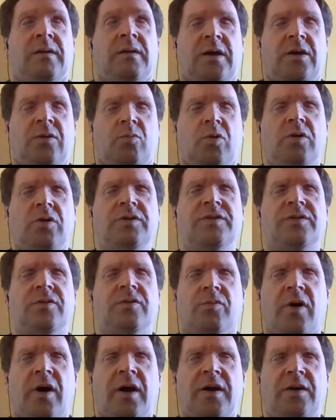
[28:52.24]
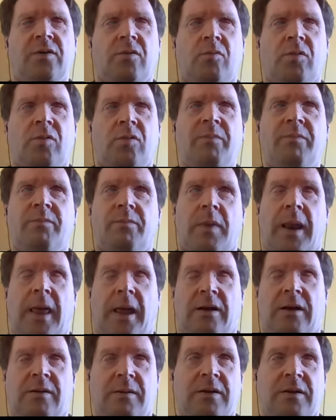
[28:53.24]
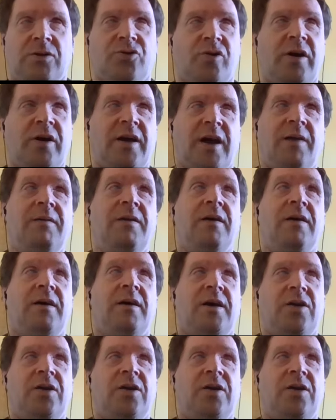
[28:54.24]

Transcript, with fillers: It was the right, wab, try again.